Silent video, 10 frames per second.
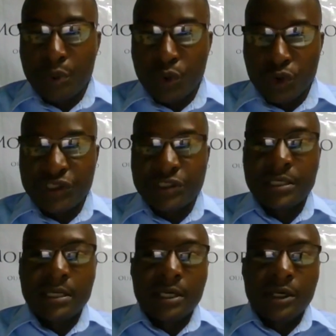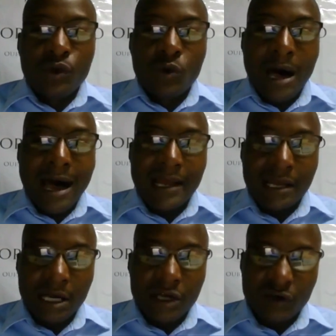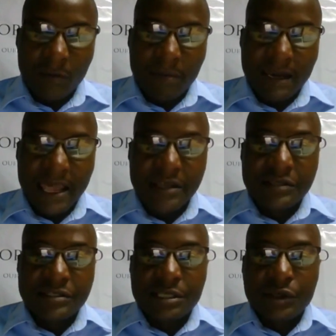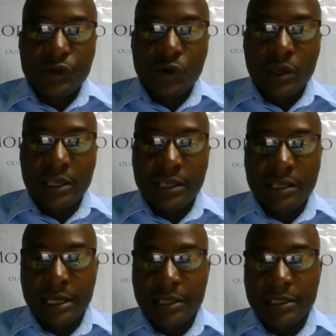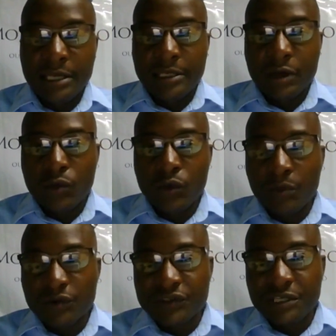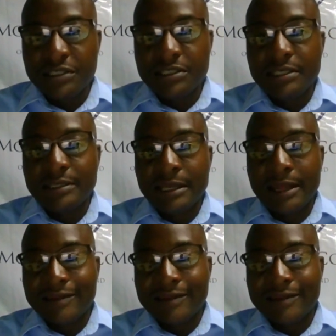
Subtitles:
push agricultural plays in a good position.